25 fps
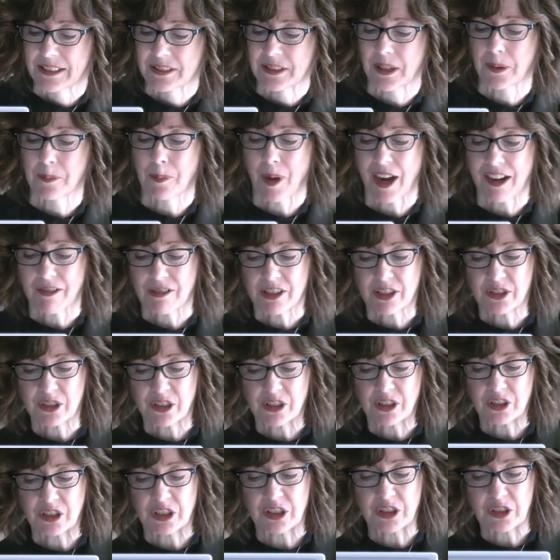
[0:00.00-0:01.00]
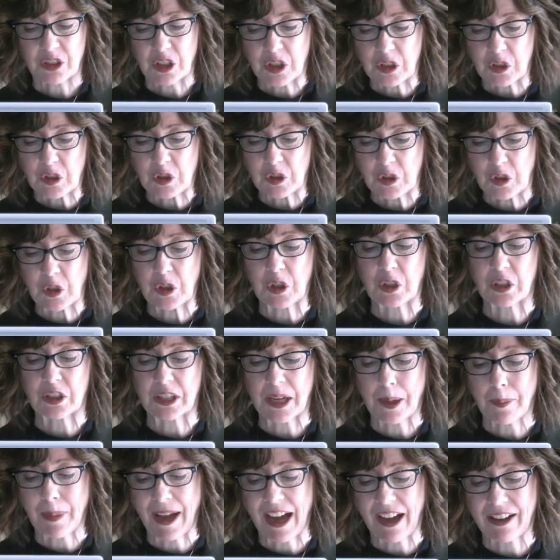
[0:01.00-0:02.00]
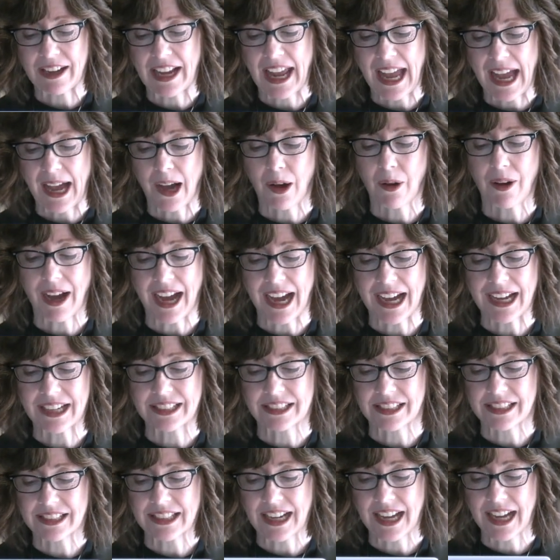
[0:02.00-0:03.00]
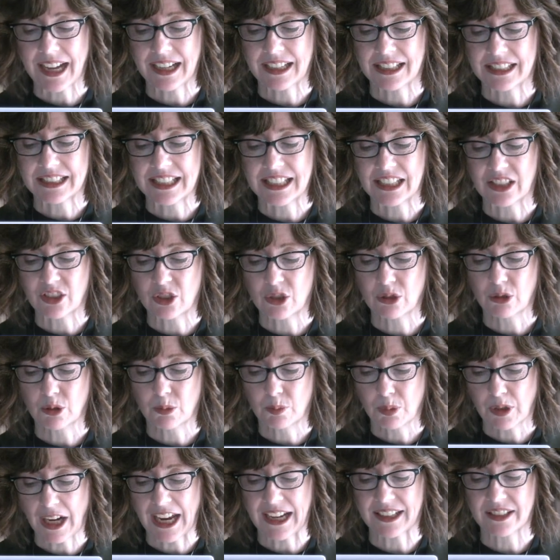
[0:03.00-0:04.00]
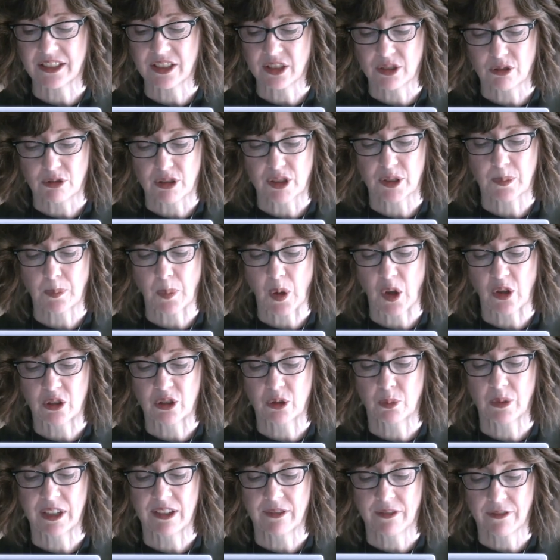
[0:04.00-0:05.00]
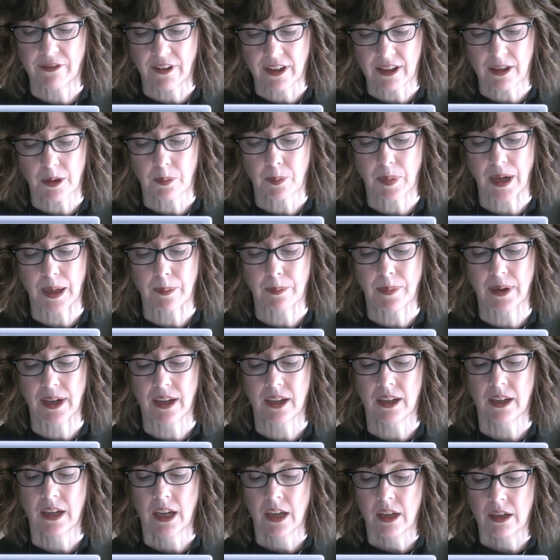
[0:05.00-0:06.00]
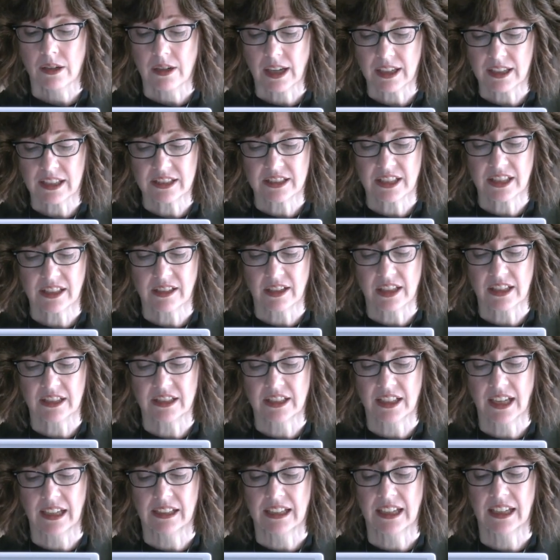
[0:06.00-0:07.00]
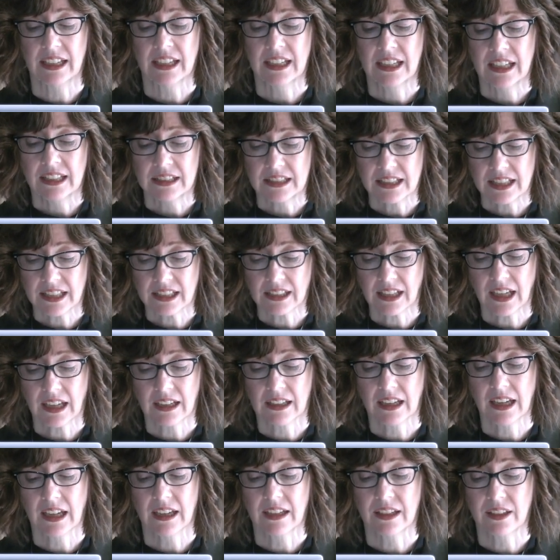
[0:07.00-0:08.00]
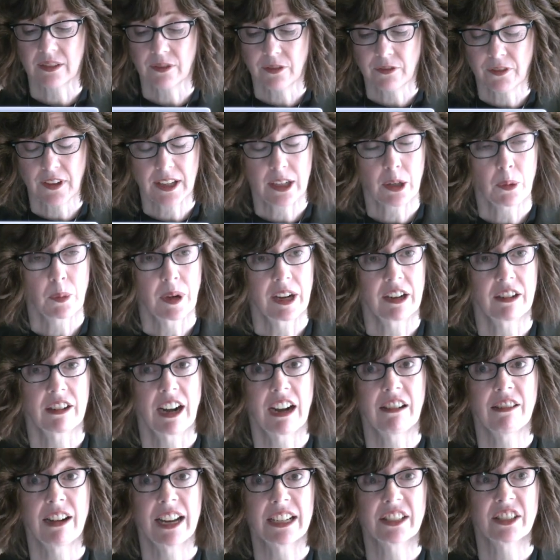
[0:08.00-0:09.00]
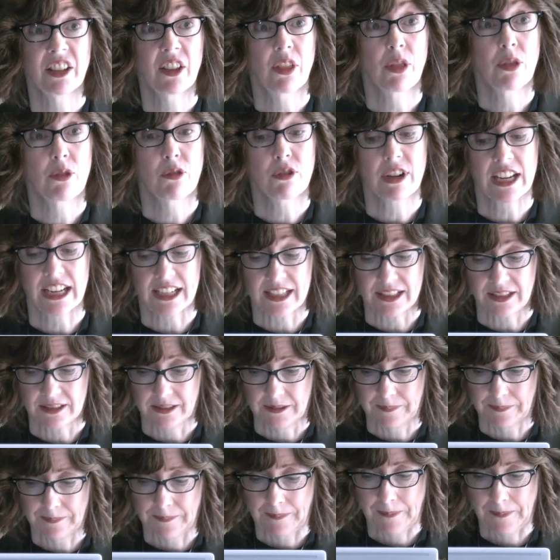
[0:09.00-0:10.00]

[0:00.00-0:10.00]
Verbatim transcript: So, my research is concerned about how art and architectural practice respond when whakapapa, rangatiratanga, tikanga, and whenua are under threat.